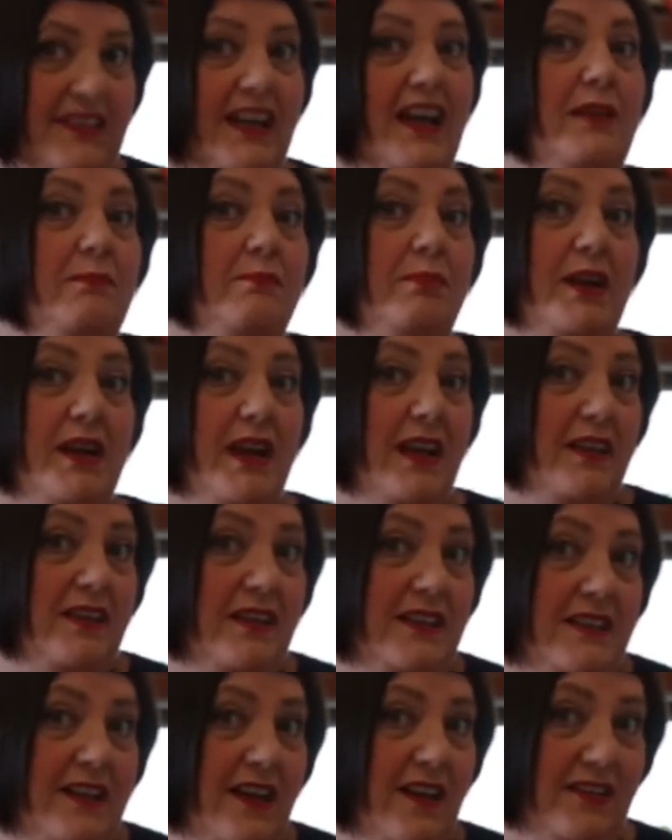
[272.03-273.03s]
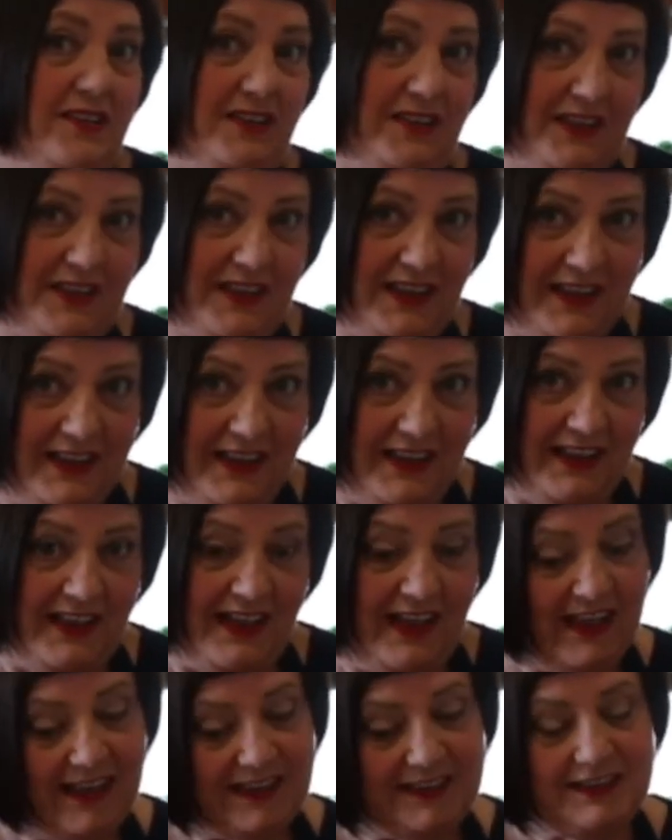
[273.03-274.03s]
and bringing this out
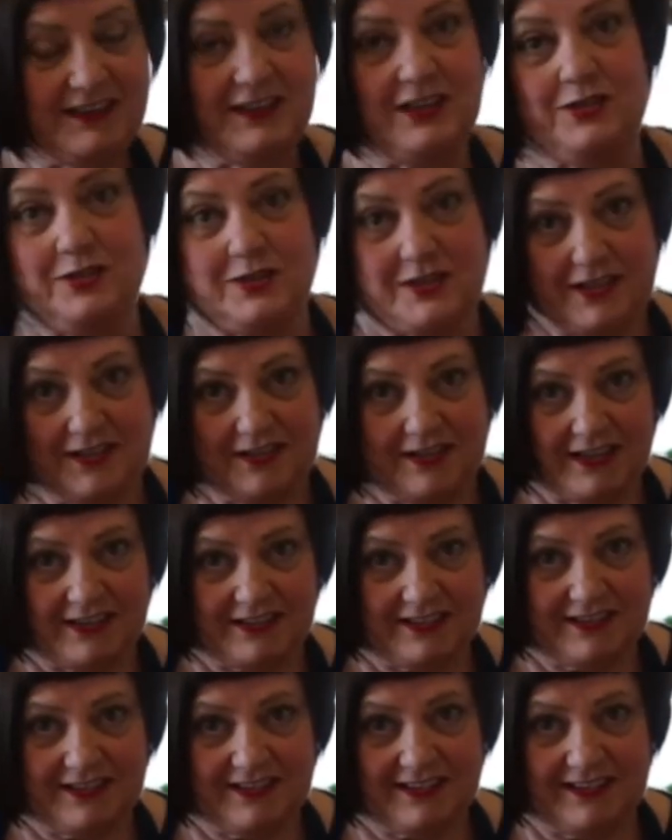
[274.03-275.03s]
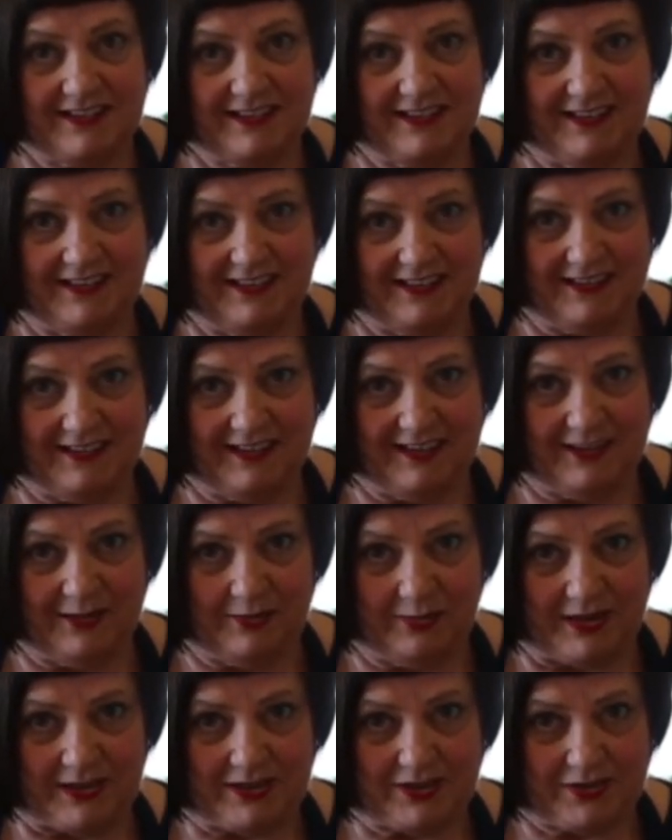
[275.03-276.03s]
and using that in a
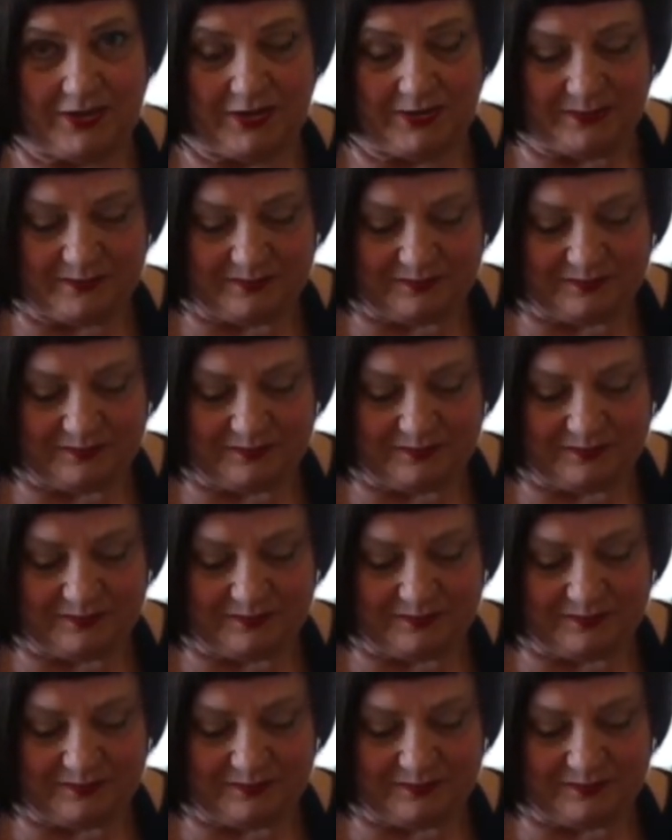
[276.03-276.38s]
restaurant.